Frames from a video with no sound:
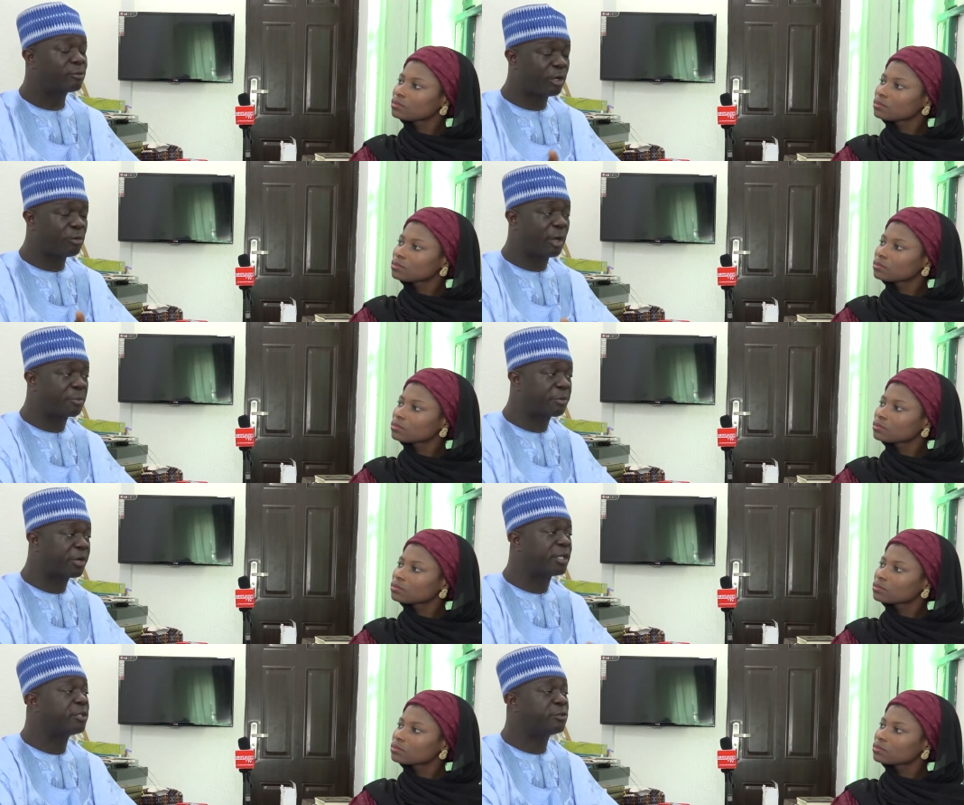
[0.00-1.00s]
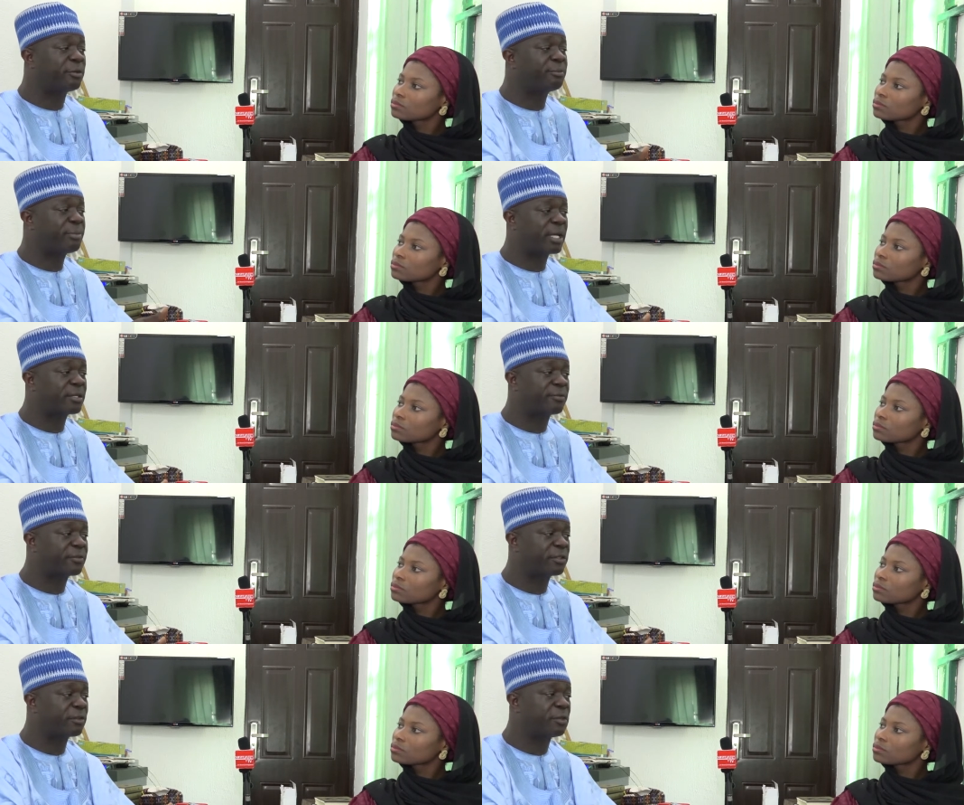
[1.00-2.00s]
Speaker 1: when you are praying don't pass in
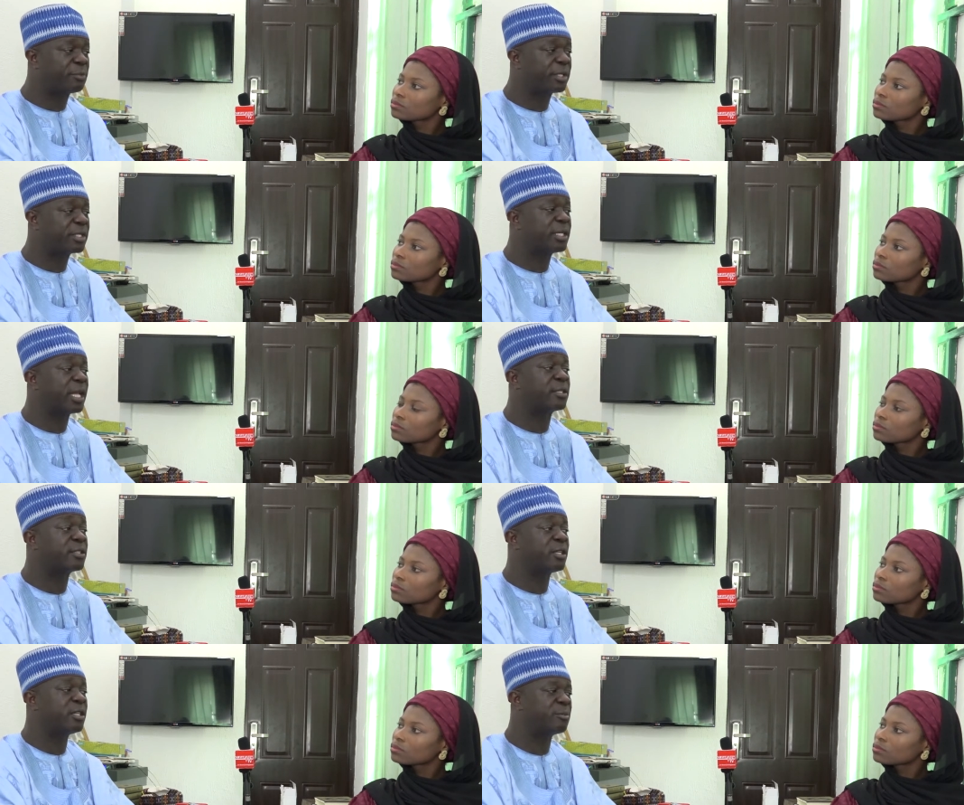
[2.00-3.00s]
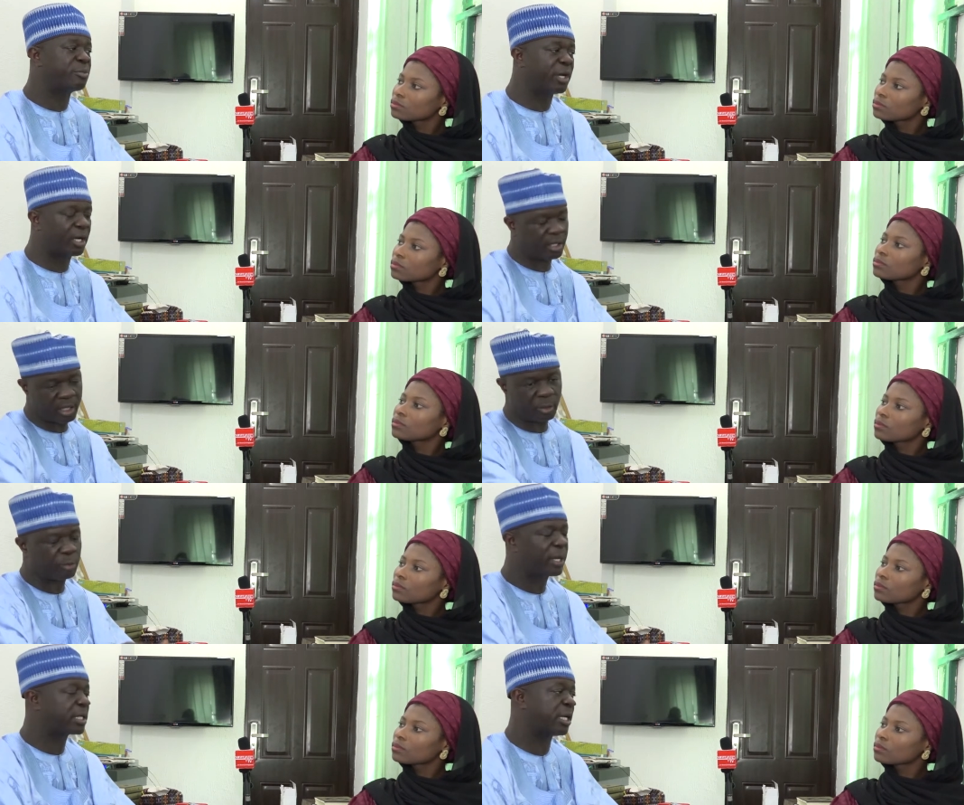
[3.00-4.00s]
front of the person that is leading prayer then they will
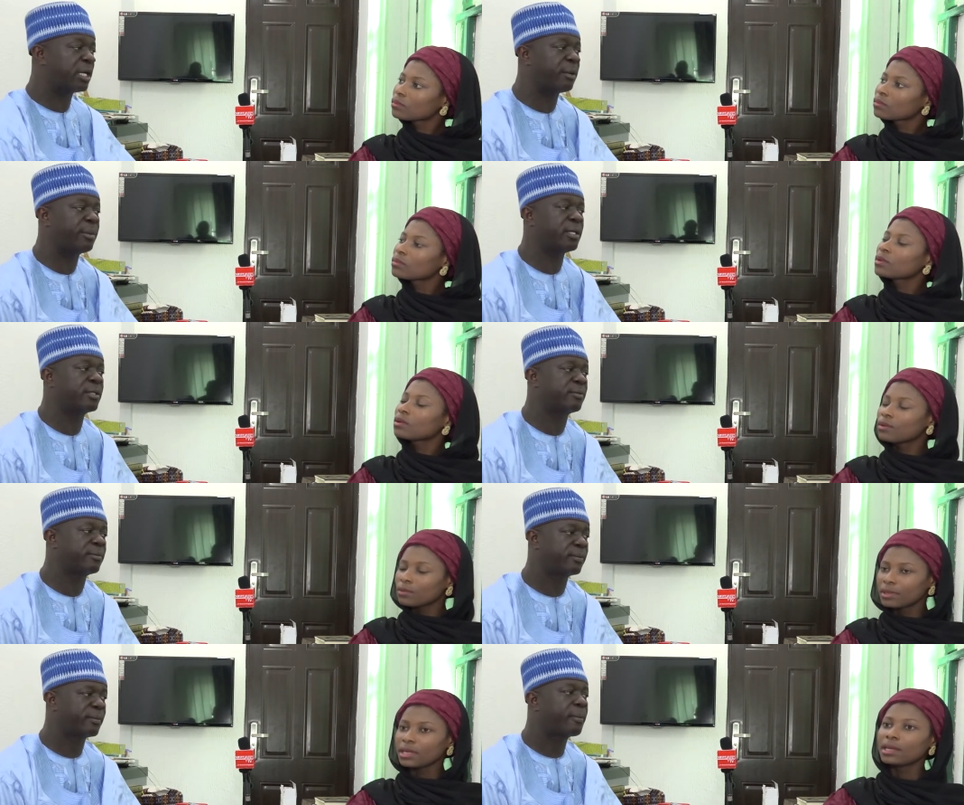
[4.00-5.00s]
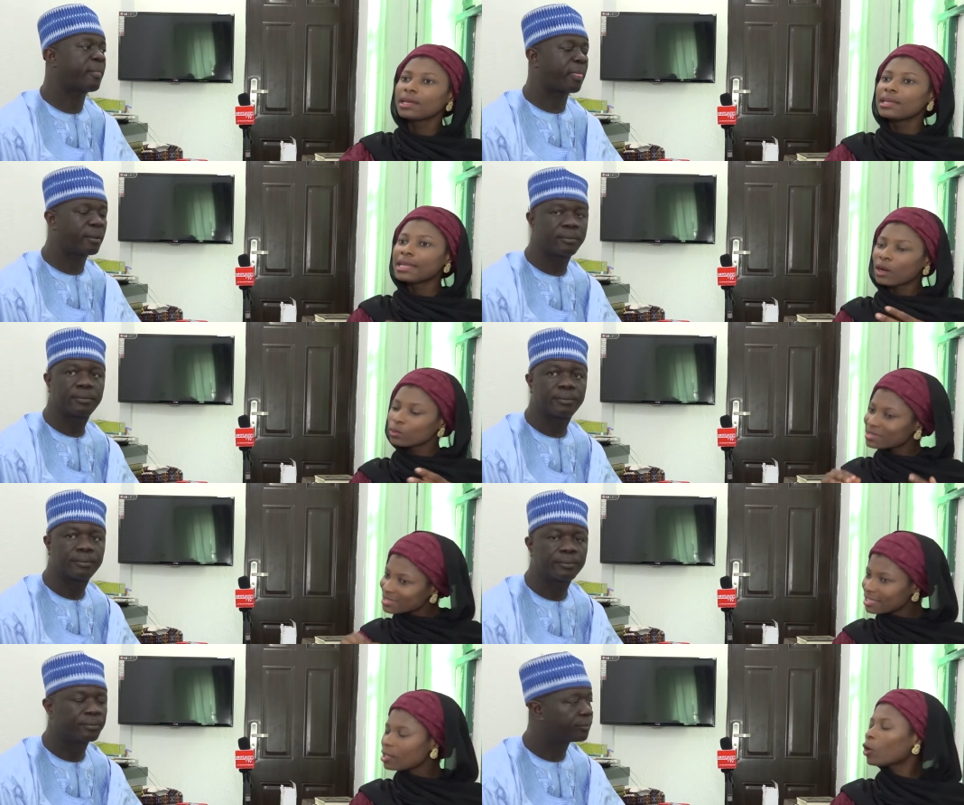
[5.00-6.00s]
pass another place okay
Speaker 2: now
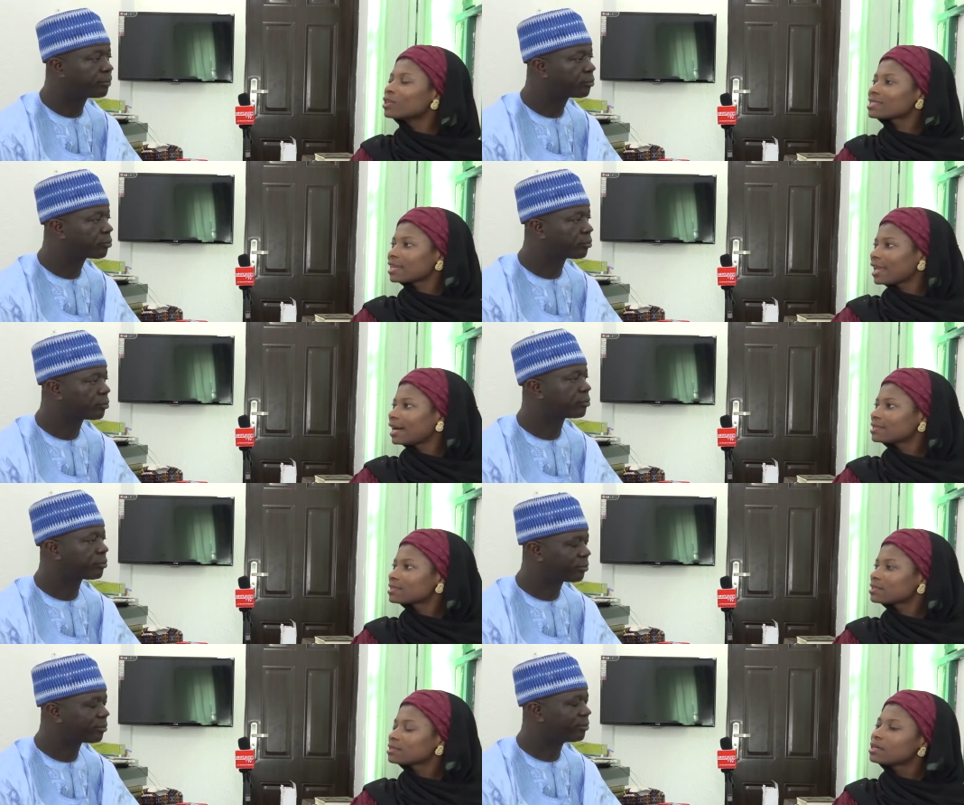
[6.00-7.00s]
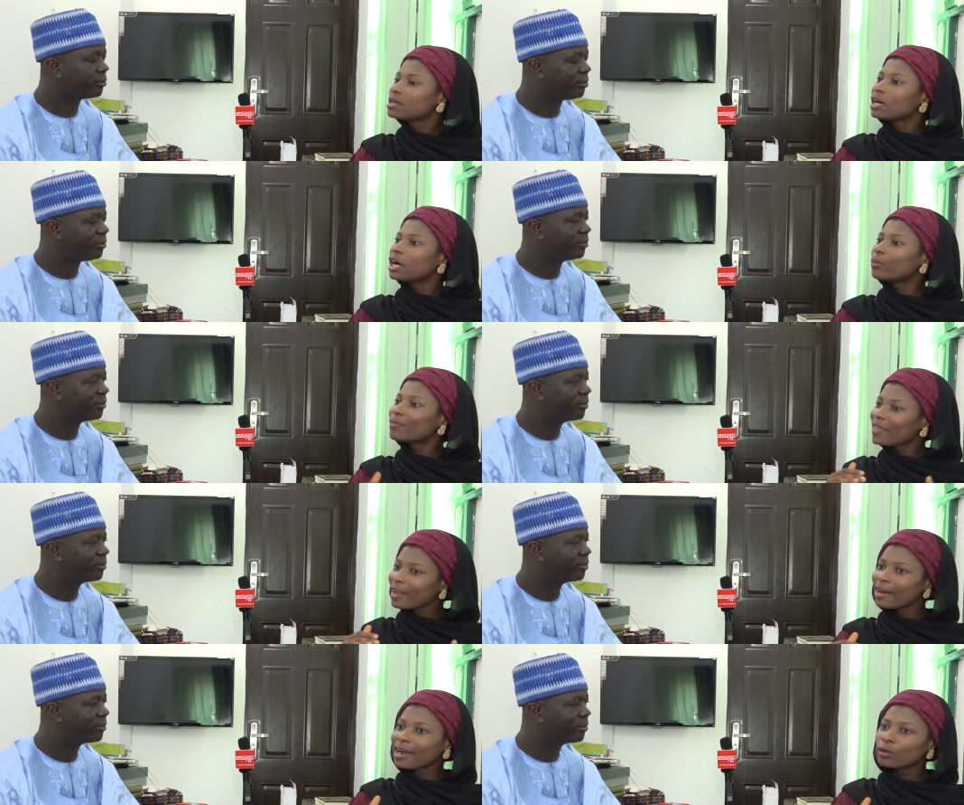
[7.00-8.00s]
still on salat um,
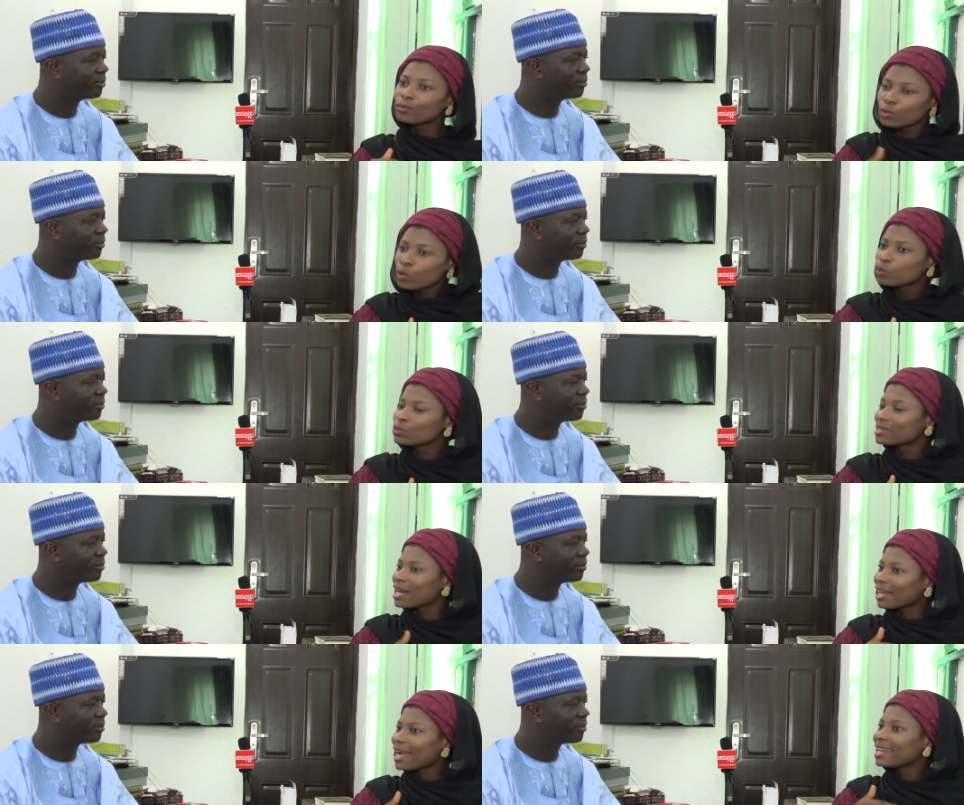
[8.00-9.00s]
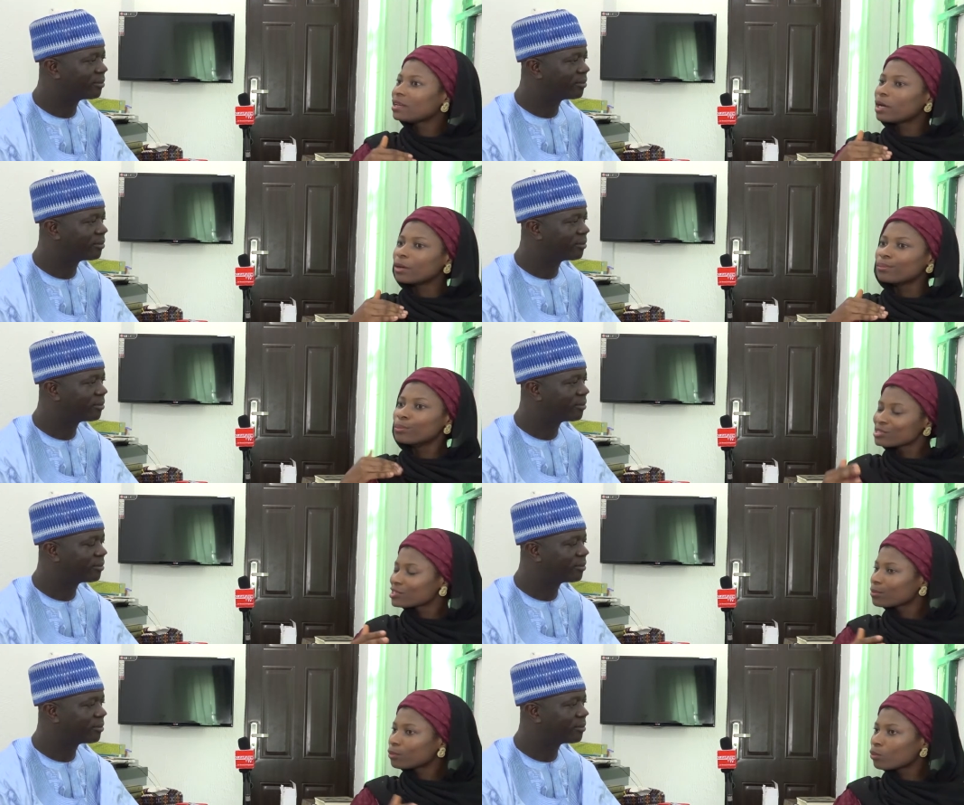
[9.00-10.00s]
there are rules that guide um,
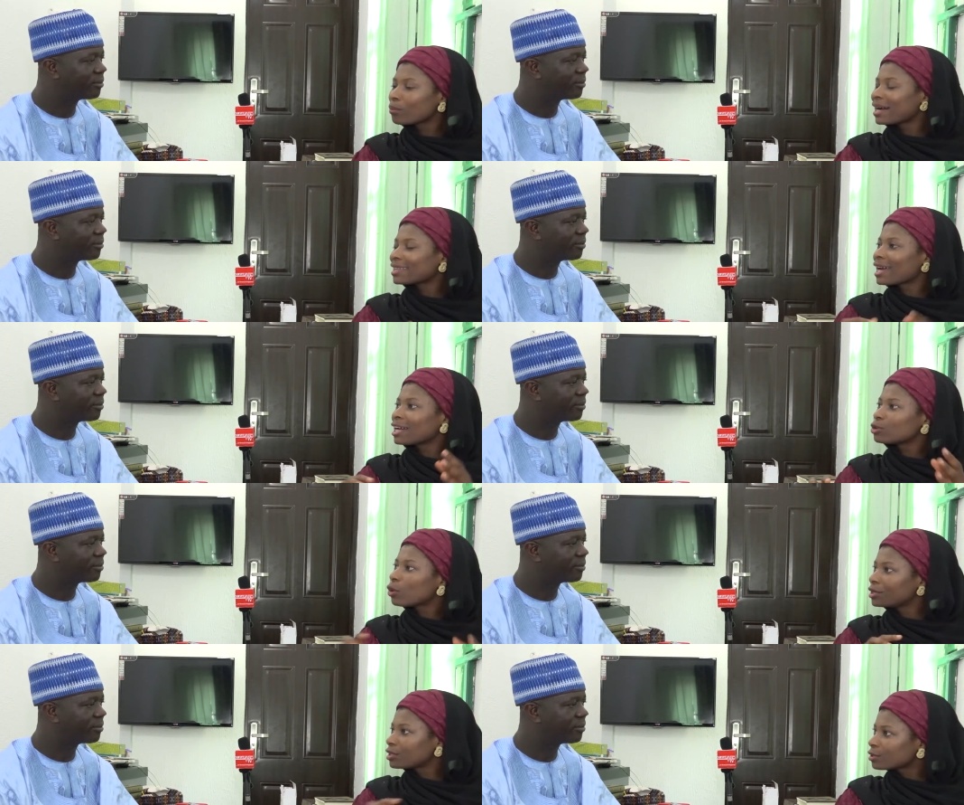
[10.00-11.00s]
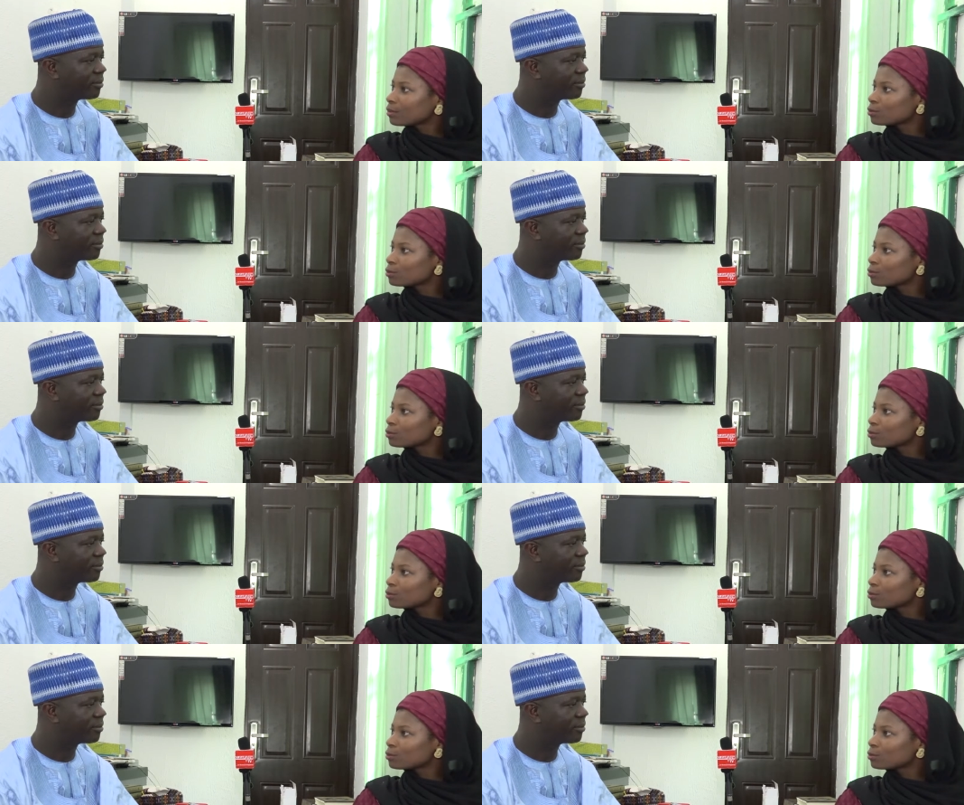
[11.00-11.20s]
muslim ummah that on the